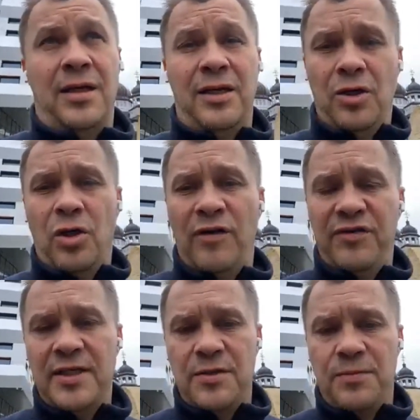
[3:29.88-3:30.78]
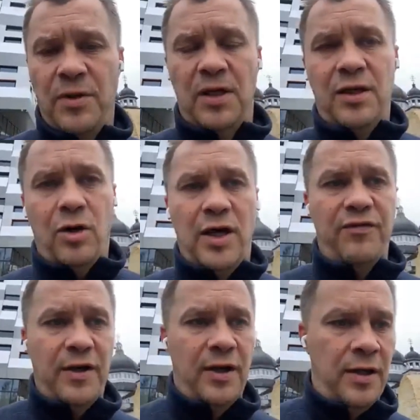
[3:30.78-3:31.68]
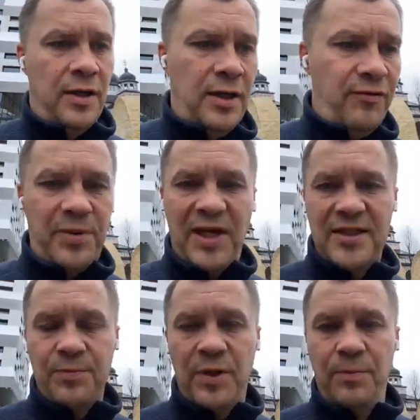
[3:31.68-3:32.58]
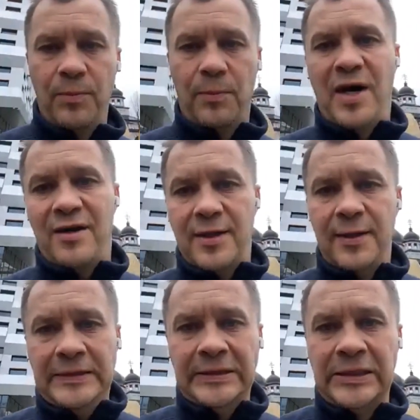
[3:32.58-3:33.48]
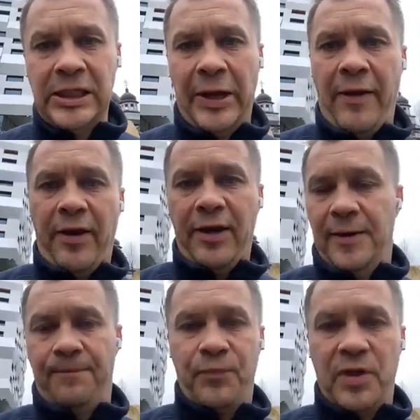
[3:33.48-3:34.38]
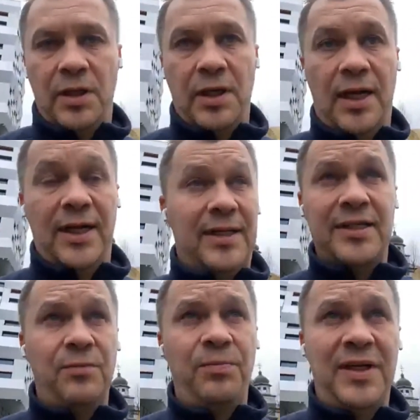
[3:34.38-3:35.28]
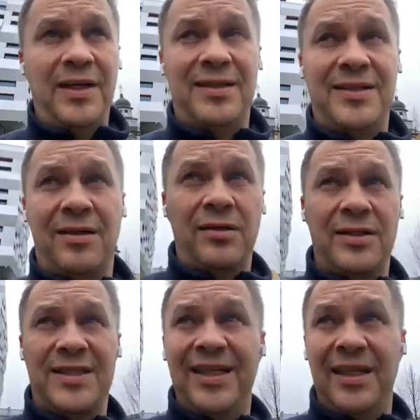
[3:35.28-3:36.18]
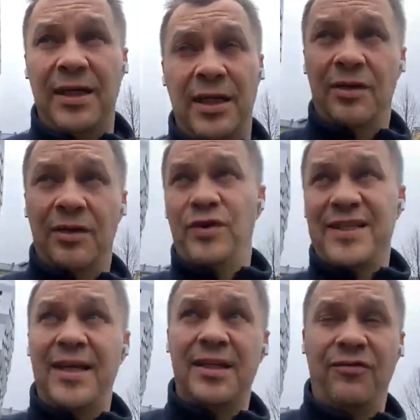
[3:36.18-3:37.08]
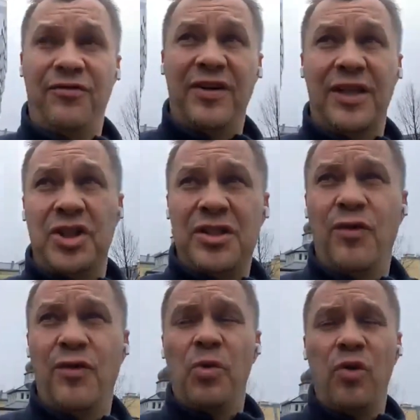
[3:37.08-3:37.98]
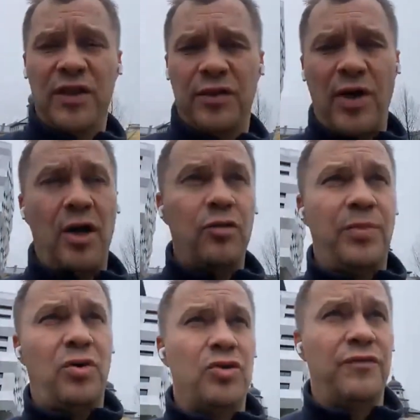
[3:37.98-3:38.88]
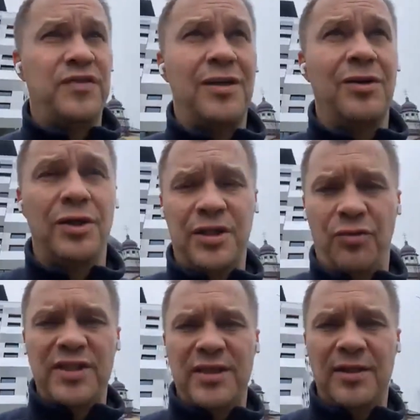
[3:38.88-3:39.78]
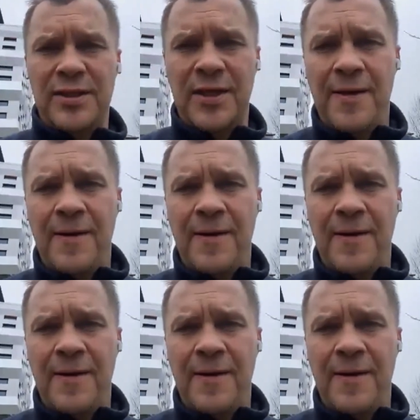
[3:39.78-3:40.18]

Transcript: everything has been, every place has been bombarded. It hasn't been a single city, and we stayed in villages. We're moving around because of security reasons.